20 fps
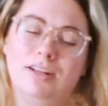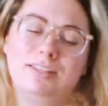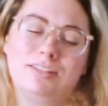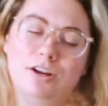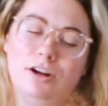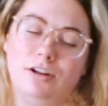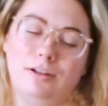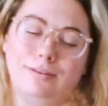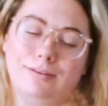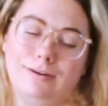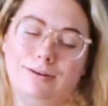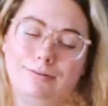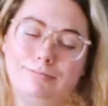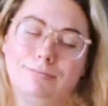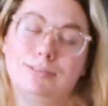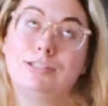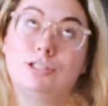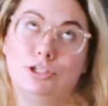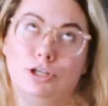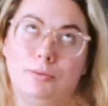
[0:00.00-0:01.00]
It's not a glitter,
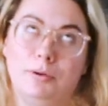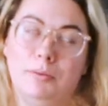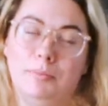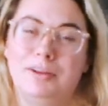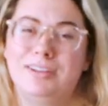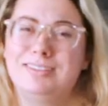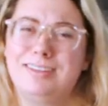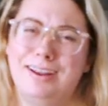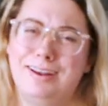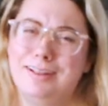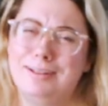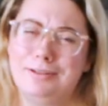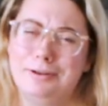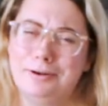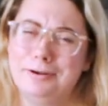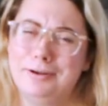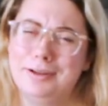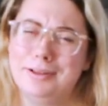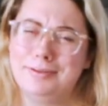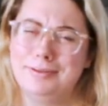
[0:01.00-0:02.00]
it's shimmer, but it's kind of
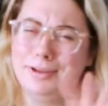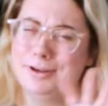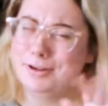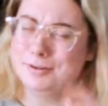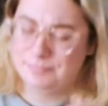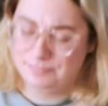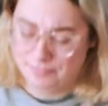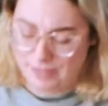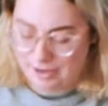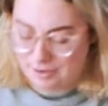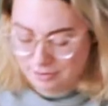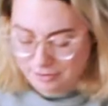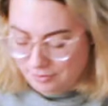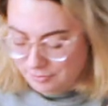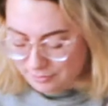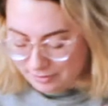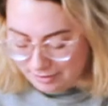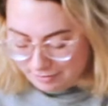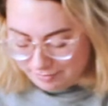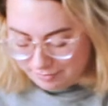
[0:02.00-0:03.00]
glittery, you know? I don't
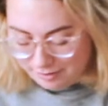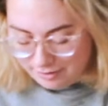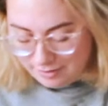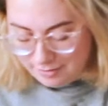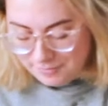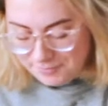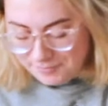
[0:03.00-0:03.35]
know, whatever.